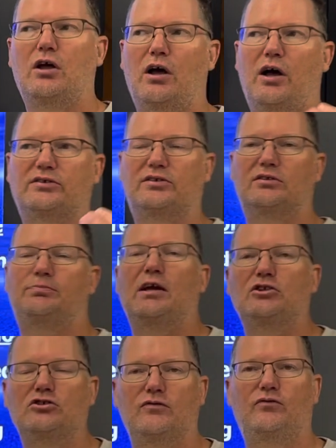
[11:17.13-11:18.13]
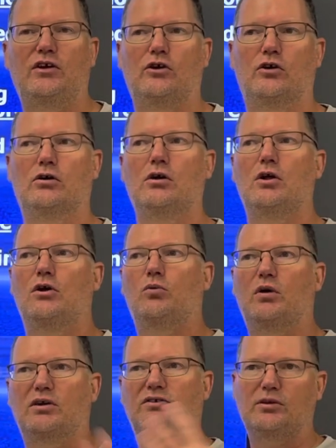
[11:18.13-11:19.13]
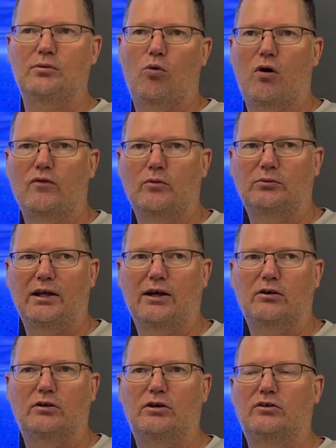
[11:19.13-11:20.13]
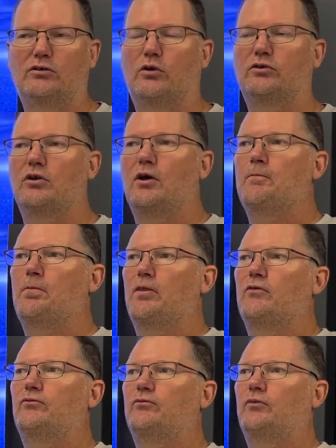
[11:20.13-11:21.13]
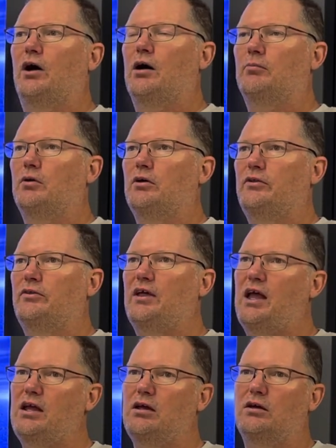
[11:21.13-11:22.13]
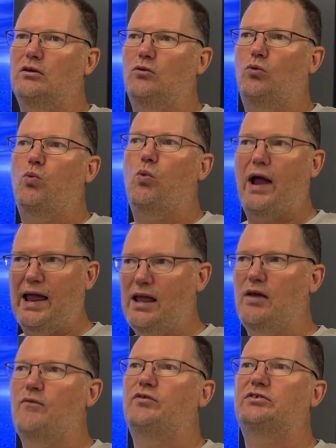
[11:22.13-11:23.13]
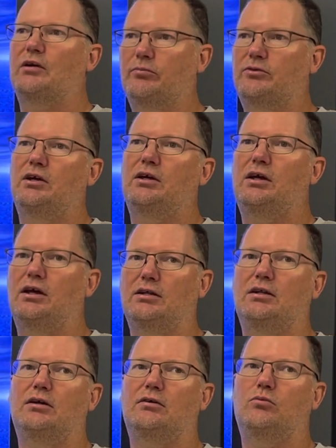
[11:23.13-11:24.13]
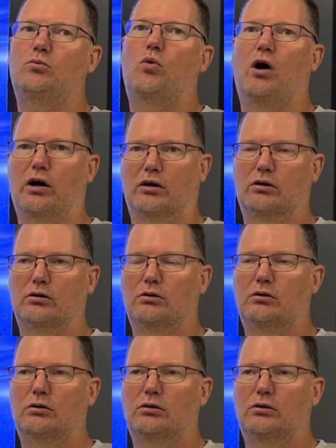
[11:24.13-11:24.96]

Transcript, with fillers: A suspension feeder, we're going to see more of them later in these notes, um, they wave something in the water